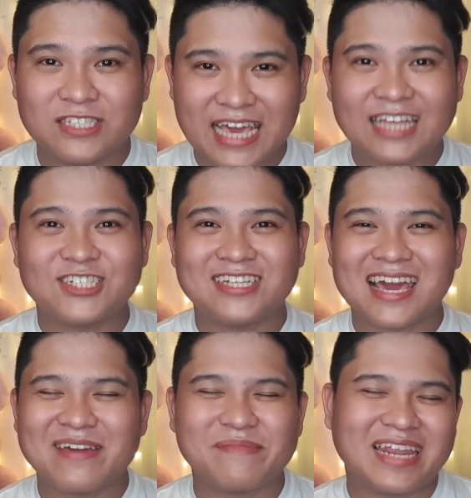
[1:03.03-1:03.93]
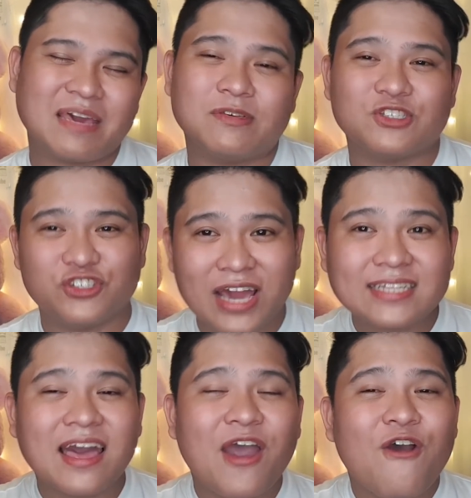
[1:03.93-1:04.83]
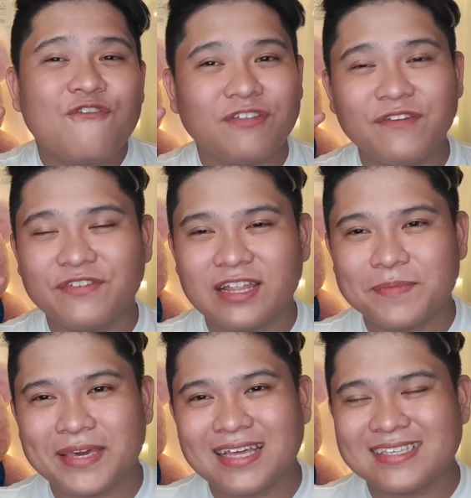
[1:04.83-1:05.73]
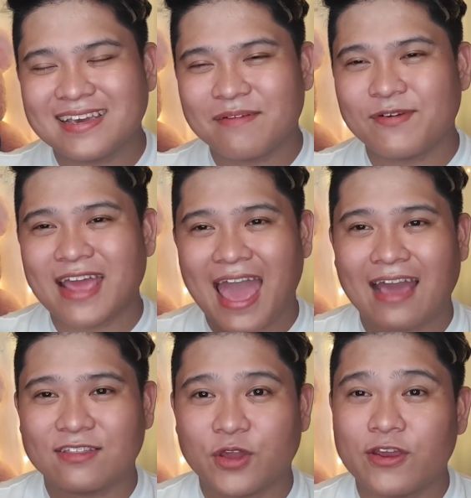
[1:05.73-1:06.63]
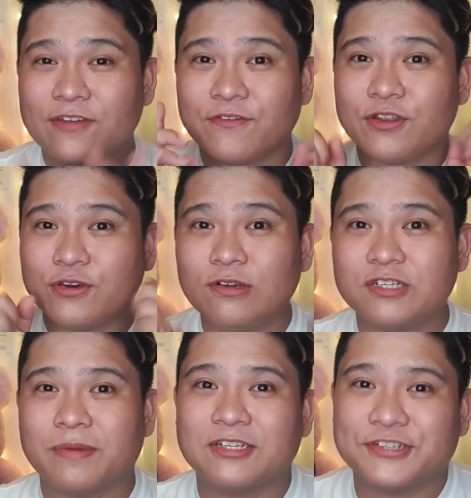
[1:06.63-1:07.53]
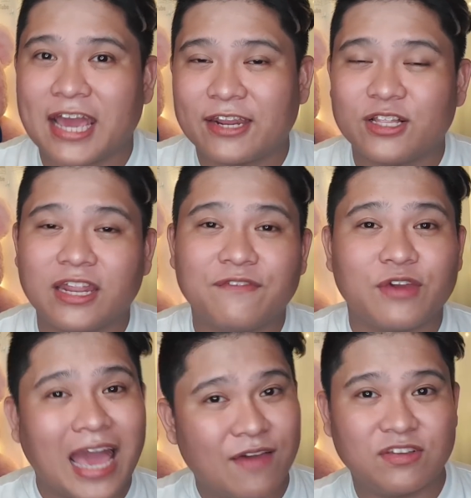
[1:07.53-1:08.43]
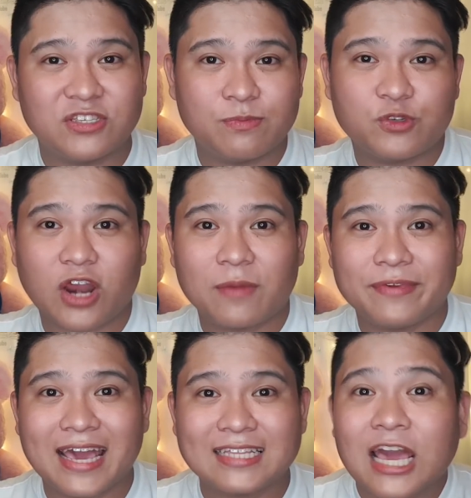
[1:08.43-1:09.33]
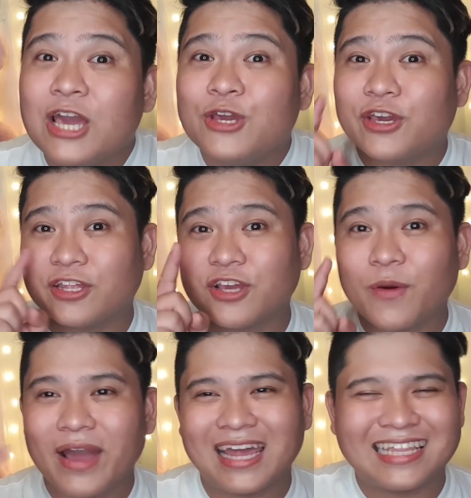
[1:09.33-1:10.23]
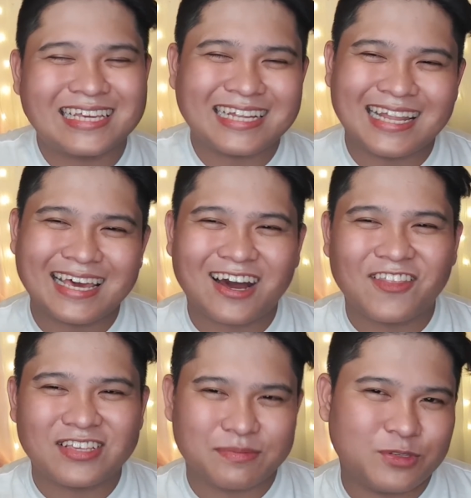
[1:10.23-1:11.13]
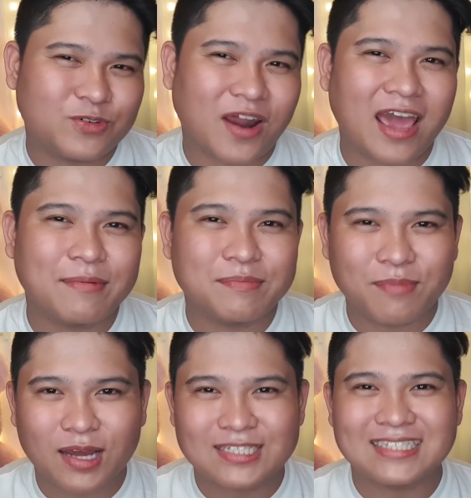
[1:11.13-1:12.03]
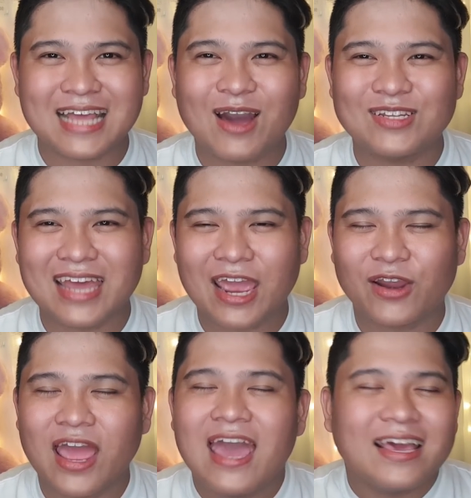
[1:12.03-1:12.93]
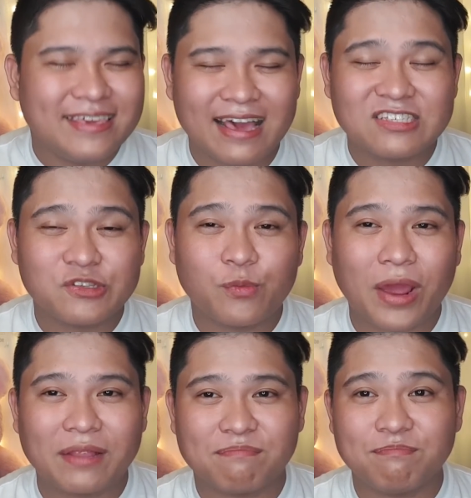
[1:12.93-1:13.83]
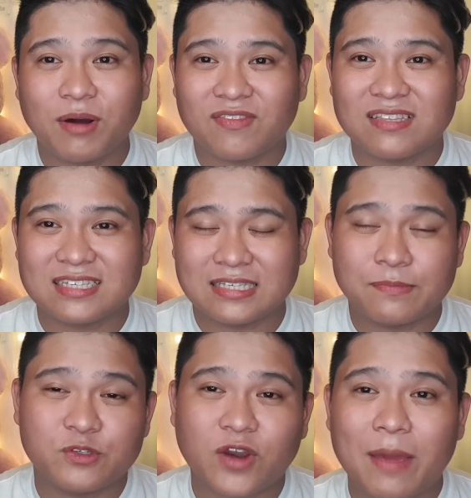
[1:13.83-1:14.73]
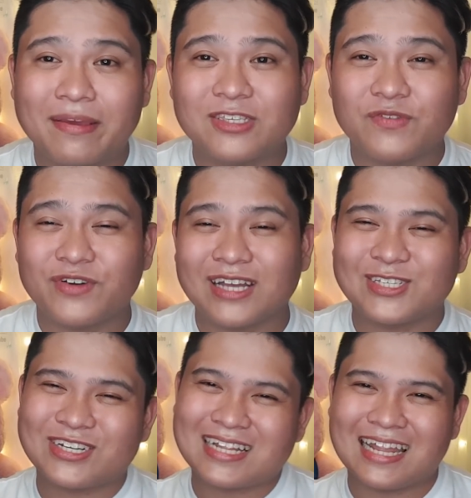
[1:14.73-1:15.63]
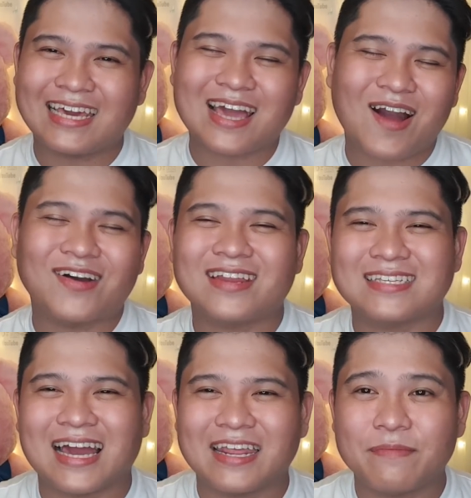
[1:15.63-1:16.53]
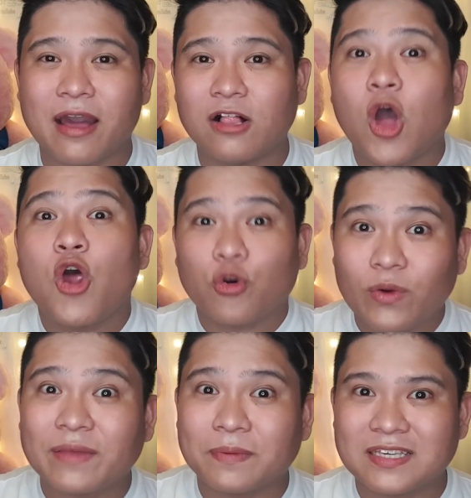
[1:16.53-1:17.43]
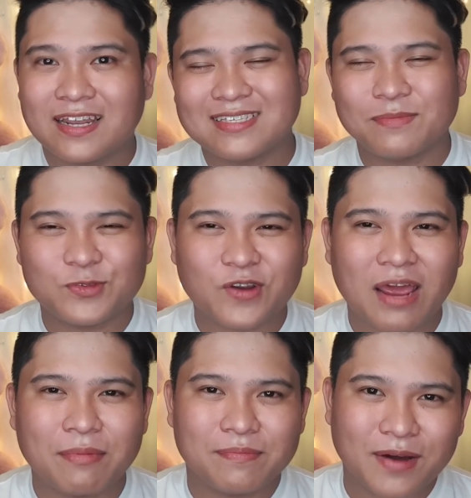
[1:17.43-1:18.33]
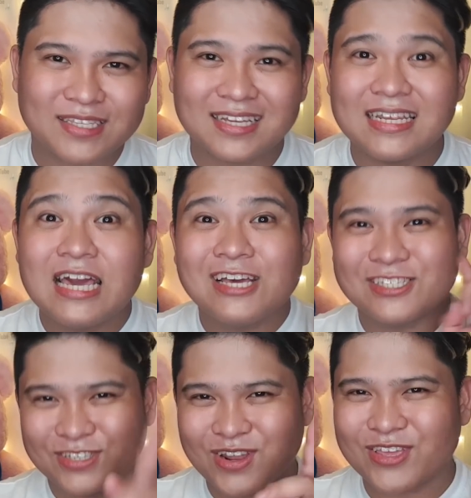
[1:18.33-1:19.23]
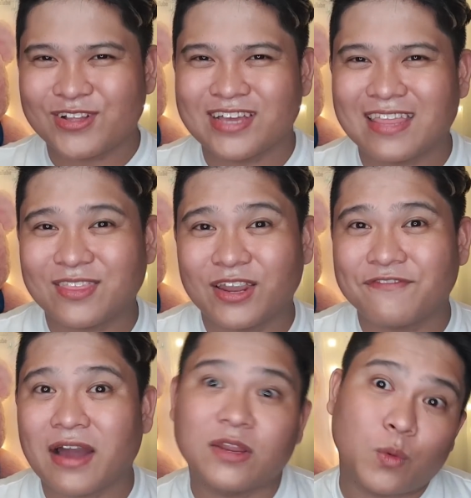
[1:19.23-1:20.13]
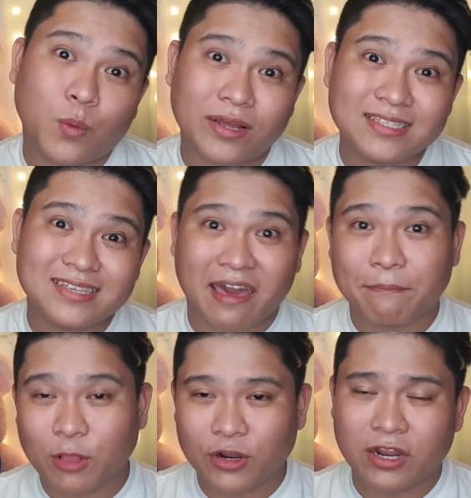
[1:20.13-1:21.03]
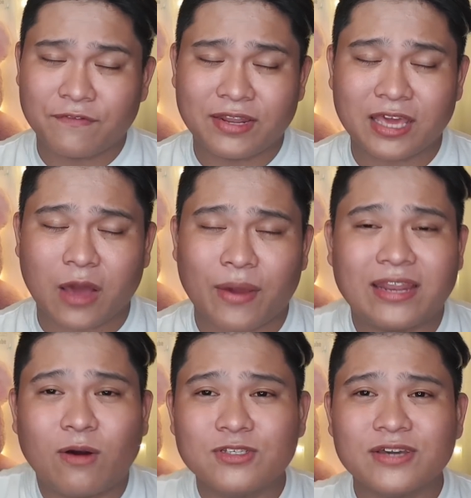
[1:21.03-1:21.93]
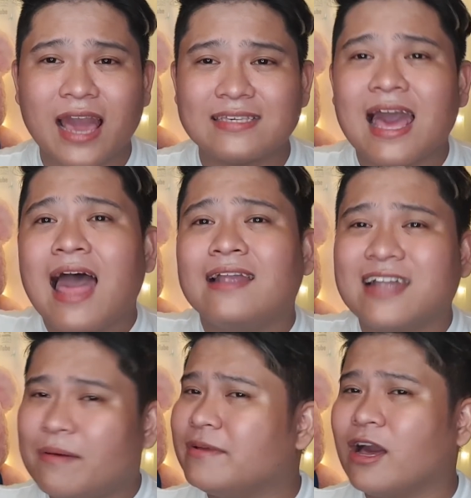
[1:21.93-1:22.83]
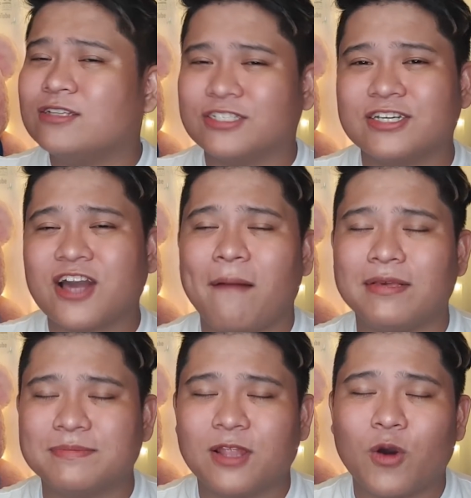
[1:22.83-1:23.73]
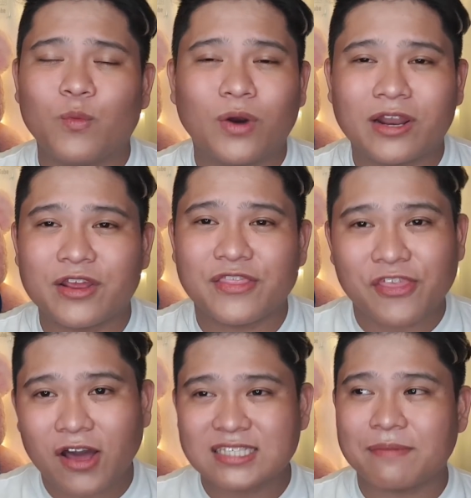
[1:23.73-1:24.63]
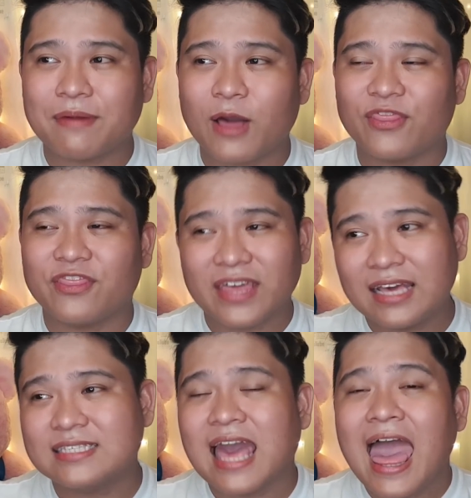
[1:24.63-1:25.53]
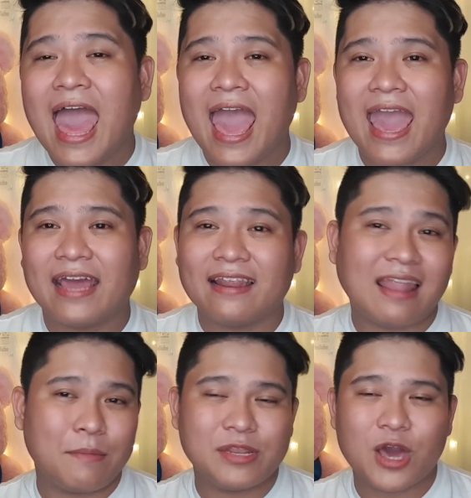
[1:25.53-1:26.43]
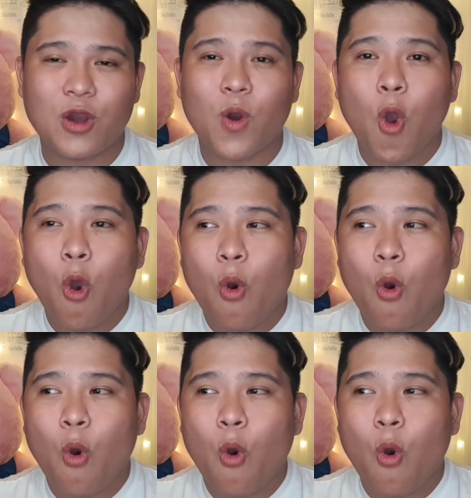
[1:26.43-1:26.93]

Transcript: day today. My name is Jeth from the Philippines, the Amory actor. And if you're new to my channel and if you haven't subscribed yet, you can go ahead and click on the subscribe button down there. Yes, the red button to subscribe. And don't forget to click on the tiny bell right beside the subscribe button so that you'll get notified once I put a video. And also, guys, let me know, do the comments below, what are your thoughts about this? And let me know,